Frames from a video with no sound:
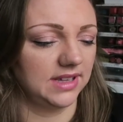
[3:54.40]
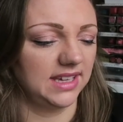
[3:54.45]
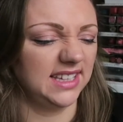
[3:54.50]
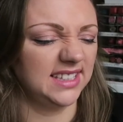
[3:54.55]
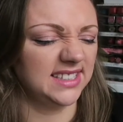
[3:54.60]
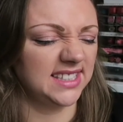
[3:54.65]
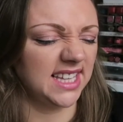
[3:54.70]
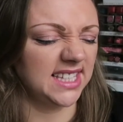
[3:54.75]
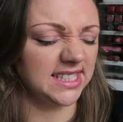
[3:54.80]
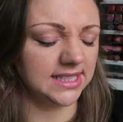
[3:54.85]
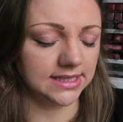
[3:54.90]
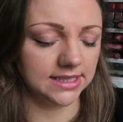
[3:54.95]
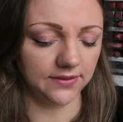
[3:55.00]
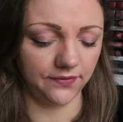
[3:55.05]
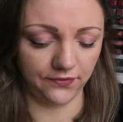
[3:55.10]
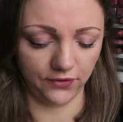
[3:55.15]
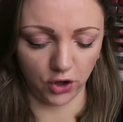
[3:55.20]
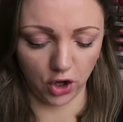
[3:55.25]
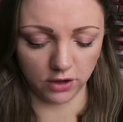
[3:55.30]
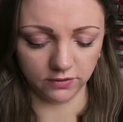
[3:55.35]
It says it's a
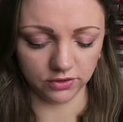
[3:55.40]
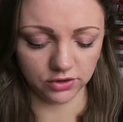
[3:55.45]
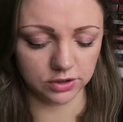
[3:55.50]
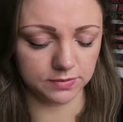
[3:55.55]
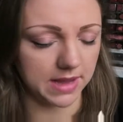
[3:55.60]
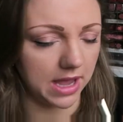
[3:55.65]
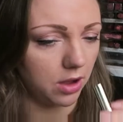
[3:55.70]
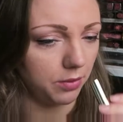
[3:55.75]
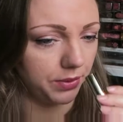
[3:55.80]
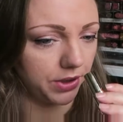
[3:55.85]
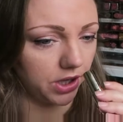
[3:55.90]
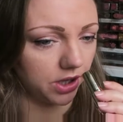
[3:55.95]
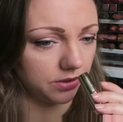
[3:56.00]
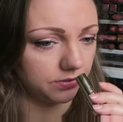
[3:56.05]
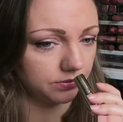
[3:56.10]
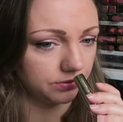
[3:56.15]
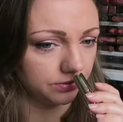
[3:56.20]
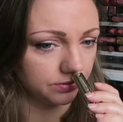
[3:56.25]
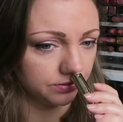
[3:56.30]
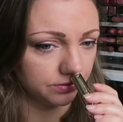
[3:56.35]
floral smell,
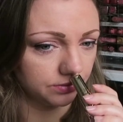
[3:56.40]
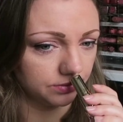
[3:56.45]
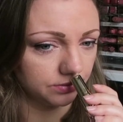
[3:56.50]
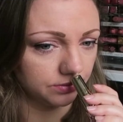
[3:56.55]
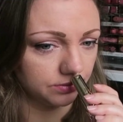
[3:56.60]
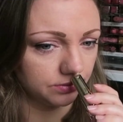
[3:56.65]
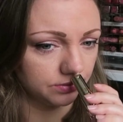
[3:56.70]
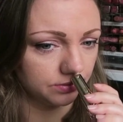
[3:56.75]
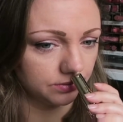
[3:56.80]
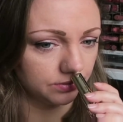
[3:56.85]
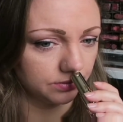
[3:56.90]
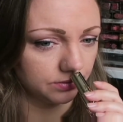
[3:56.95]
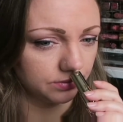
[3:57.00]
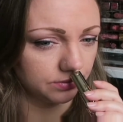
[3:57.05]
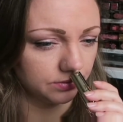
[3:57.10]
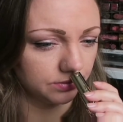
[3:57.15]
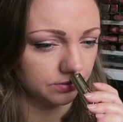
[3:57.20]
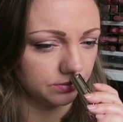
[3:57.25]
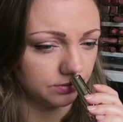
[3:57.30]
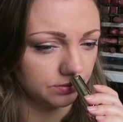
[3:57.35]
but
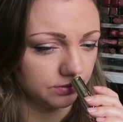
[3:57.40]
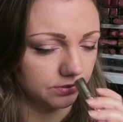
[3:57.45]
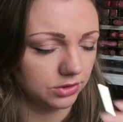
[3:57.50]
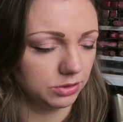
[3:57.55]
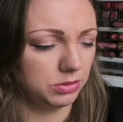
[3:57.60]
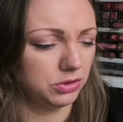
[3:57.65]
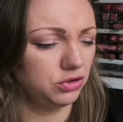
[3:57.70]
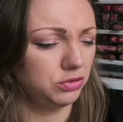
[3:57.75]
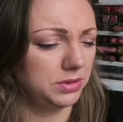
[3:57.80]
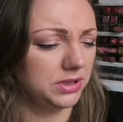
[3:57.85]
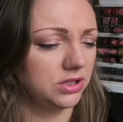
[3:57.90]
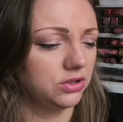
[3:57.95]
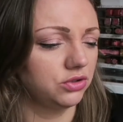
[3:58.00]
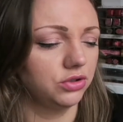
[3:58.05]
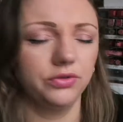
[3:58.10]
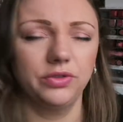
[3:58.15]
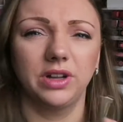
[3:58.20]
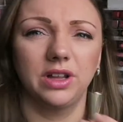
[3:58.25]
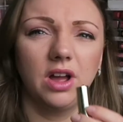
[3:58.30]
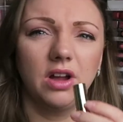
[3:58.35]
100%
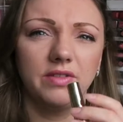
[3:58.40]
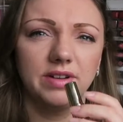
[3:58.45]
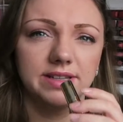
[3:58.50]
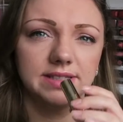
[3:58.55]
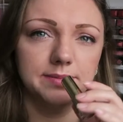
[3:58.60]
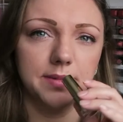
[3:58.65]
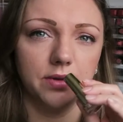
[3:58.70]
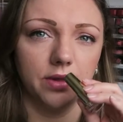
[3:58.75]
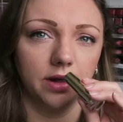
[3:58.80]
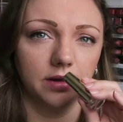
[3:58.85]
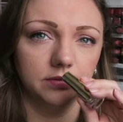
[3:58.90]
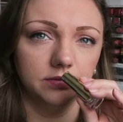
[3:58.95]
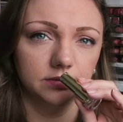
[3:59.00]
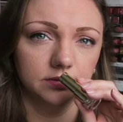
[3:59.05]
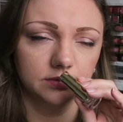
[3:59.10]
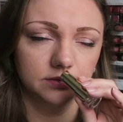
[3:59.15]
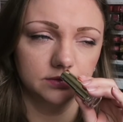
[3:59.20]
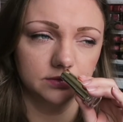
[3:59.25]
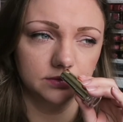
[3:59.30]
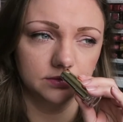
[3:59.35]
truthful, I can't really smell that.
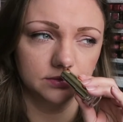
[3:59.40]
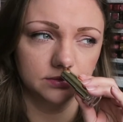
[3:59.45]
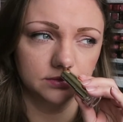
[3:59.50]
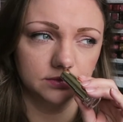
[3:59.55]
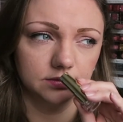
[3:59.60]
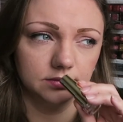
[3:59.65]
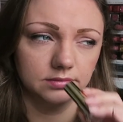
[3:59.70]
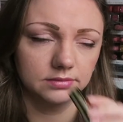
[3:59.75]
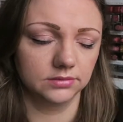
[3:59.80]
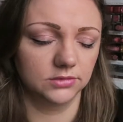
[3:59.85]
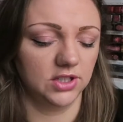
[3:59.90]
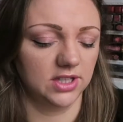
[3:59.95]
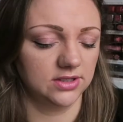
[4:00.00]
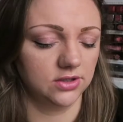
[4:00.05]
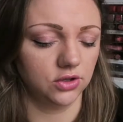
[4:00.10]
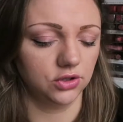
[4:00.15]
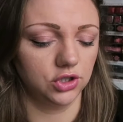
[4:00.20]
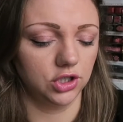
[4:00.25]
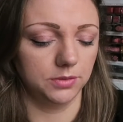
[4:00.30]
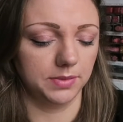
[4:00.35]
So that's
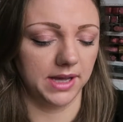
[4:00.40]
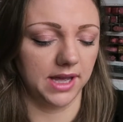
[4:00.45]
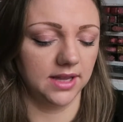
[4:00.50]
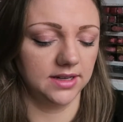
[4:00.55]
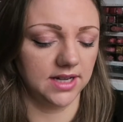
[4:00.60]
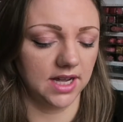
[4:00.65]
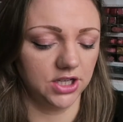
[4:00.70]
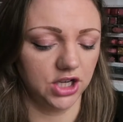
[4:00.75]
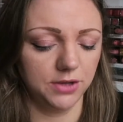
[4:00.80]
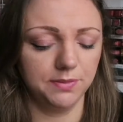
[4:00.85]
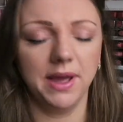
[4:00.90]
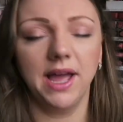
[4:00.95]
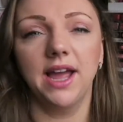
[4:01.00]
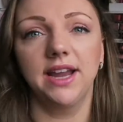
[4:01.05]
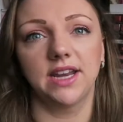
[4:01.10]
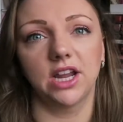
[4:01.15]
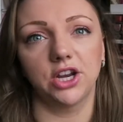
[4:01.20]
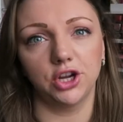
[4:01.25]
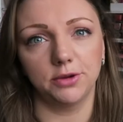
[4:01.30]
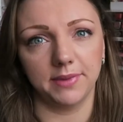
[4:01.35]
too bad. I don't
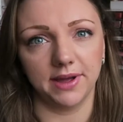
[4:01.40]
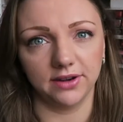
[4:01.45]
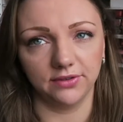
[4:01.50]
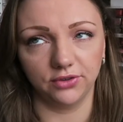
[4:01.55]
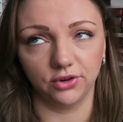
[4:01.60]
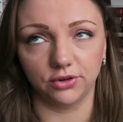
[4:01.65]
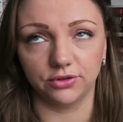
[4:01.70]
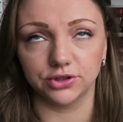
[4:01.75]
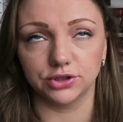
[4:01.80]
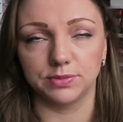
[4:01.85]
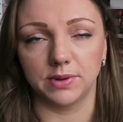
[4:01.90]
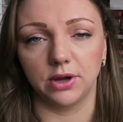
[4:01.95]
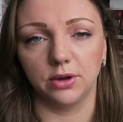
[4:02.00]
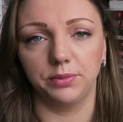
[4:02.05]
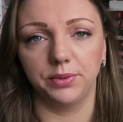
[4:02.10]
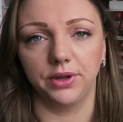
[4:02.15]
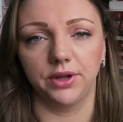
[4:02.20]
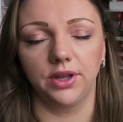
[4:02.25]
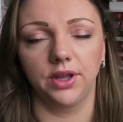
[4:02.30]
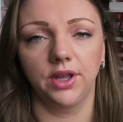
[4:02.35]
mind, I don't mind a floral smell,
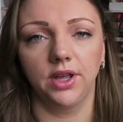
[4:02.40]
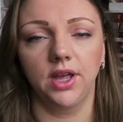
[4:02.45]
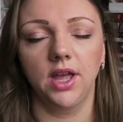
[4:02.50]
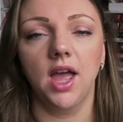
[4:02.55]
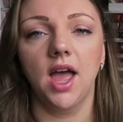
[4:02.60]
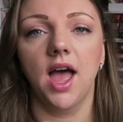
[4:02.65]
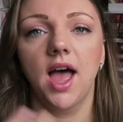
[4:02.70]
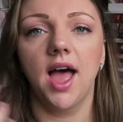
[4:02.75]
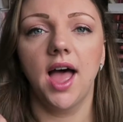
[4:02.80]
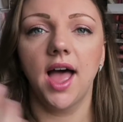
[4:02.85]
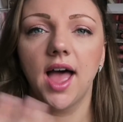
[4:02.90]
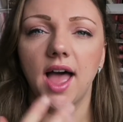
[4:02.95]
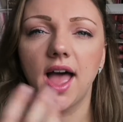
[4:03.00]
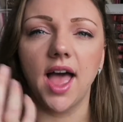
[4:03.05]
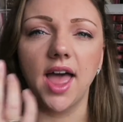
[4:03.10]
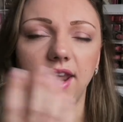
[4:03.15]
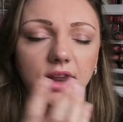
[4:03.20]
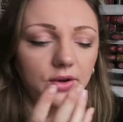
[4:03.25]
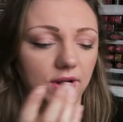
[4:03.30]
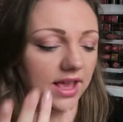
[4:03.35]
but
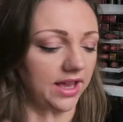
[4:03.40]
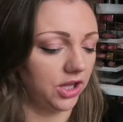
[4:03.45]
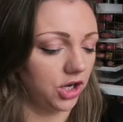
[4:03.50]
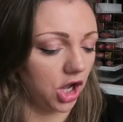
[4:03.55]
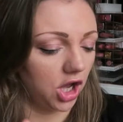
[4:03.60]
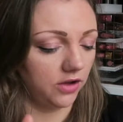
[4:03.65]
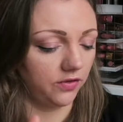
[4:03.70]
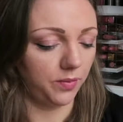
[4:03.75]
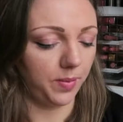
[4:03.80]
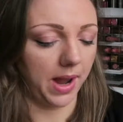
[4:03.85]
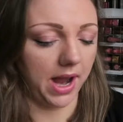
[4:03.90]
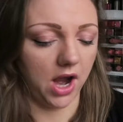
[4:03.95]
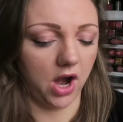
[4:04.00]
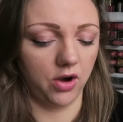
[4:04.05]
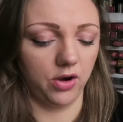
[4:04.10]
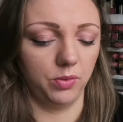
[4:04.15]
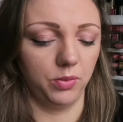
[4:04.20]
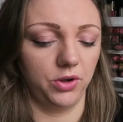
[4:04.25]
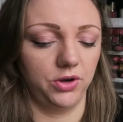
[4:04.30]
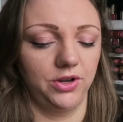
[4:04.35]
I don't like an
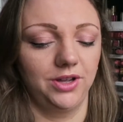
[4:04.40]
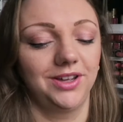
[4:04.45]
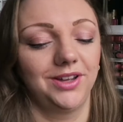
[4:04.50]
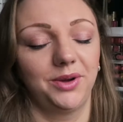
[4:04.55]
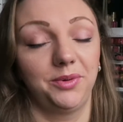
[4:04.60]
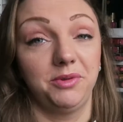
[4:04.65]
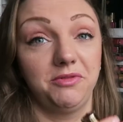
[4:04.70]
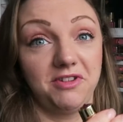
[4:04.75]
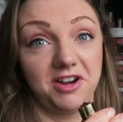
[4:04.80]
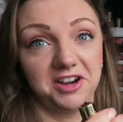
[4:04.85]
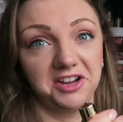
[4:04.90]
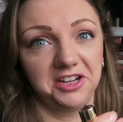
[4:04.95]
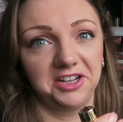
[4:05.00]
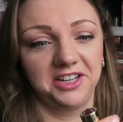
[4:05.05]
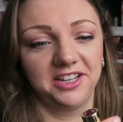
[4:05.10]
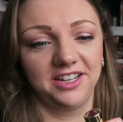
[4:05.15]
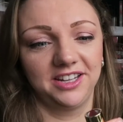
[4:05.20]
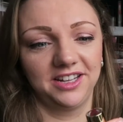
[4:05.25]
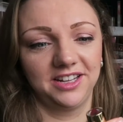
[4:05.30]
overpowering one. We're ready.